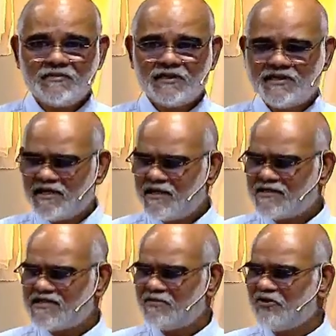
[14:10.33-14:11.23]
That there
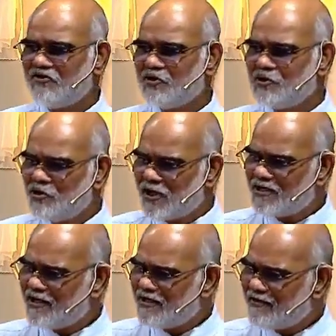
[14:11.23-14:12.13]
are some of you who
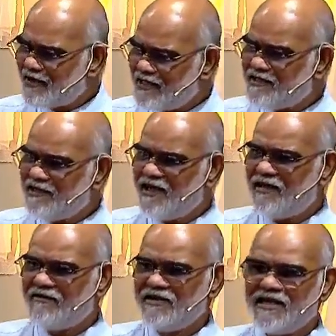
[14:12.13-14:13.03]
are right
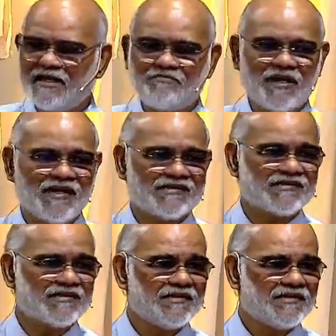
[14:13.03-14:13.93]
there in that place